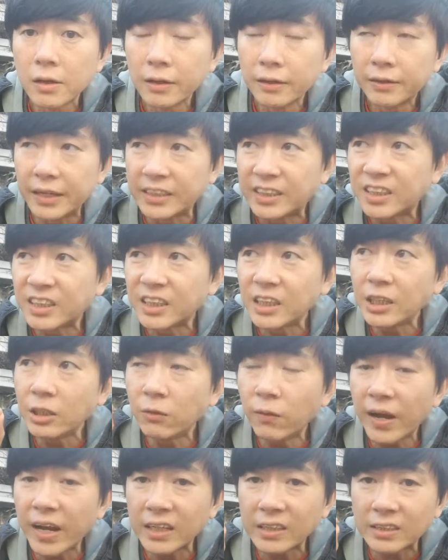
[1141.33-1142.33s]
they see
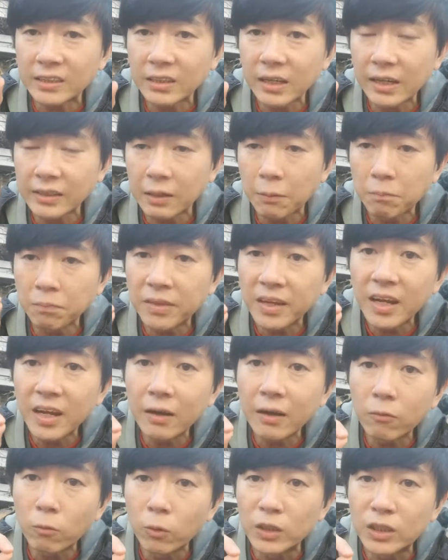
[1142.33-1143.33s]
you as something
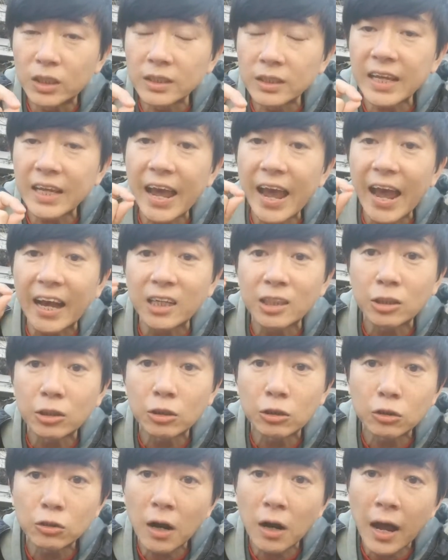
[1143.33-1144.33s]
which is
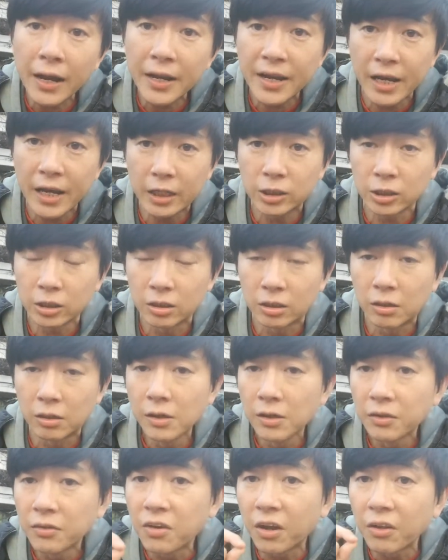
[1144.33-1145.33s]
extra nature.
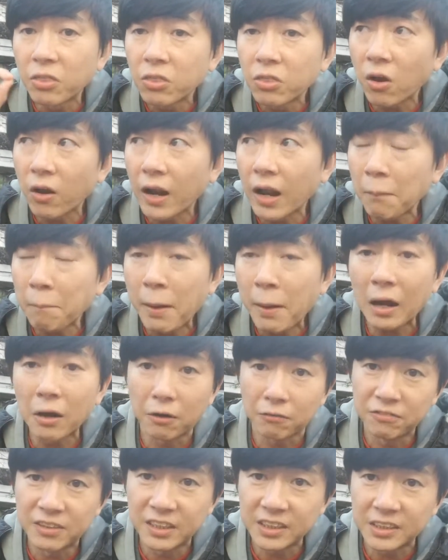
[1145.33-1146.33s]
You are not
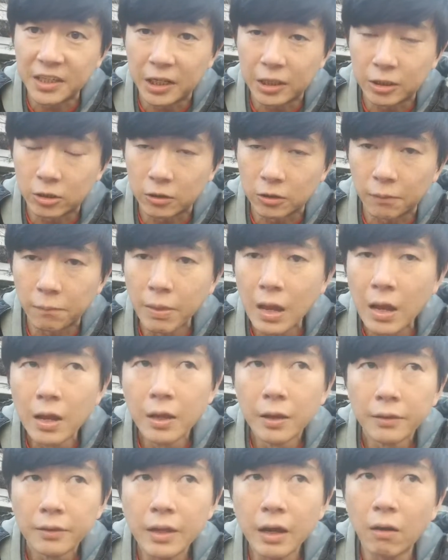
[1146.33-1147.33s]
part of this nature.
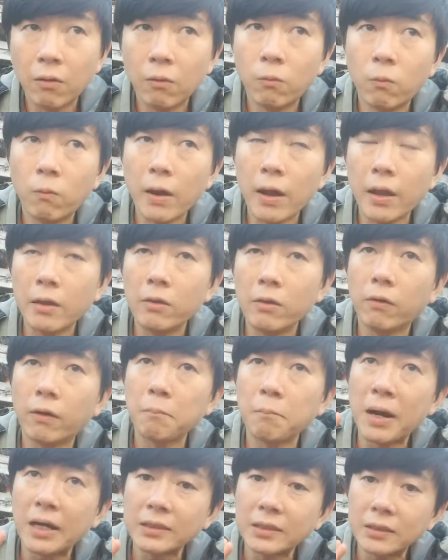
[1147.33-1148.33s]
Now, when you
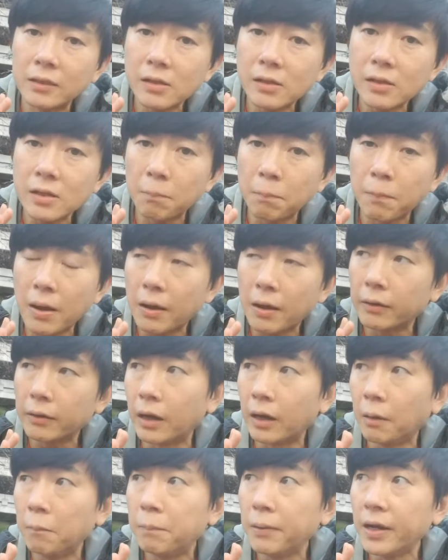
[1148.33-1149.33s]
master
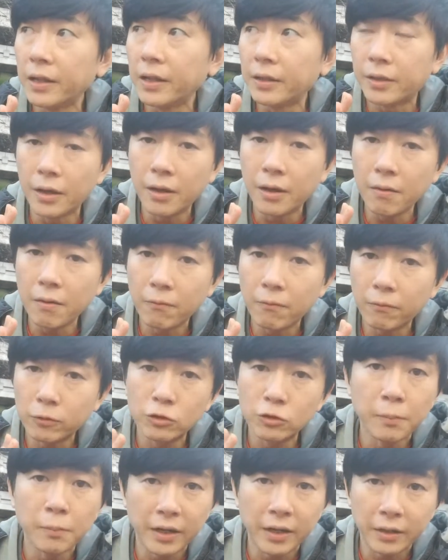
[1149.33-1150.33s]
the ability
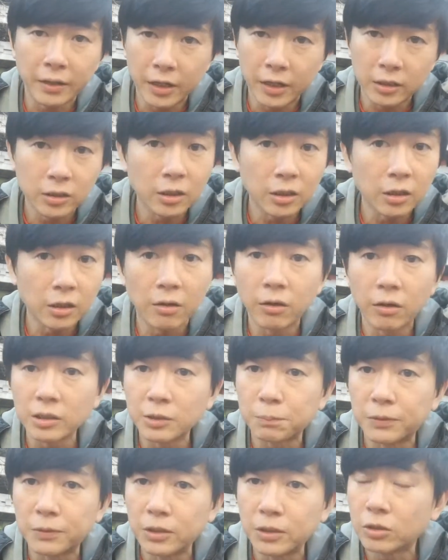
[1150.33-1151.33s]
through meditation or your
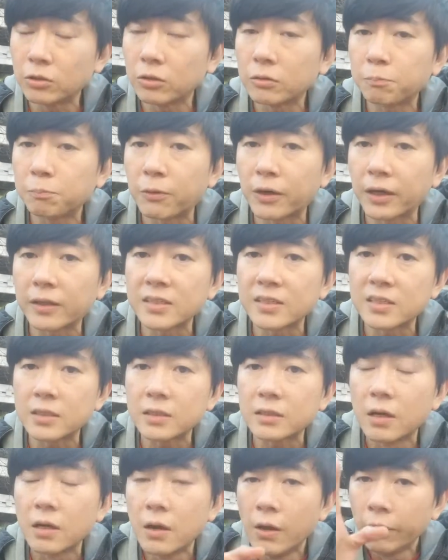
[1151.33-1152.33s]
spiritual
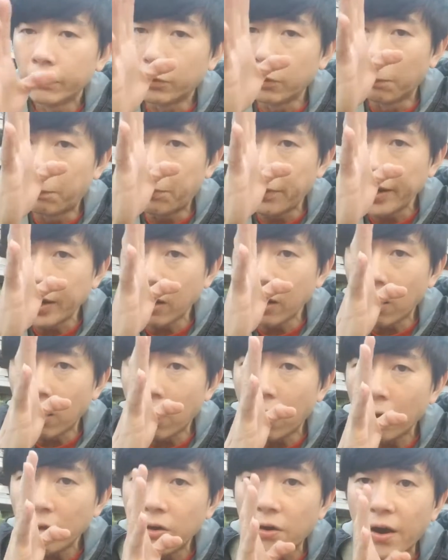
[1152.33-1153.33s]
practices to bring
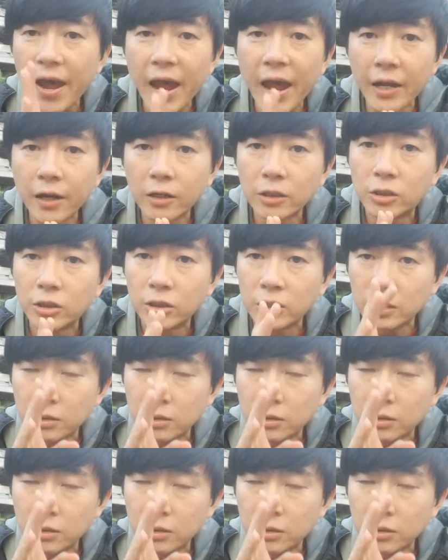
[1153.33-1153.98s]
all your energy,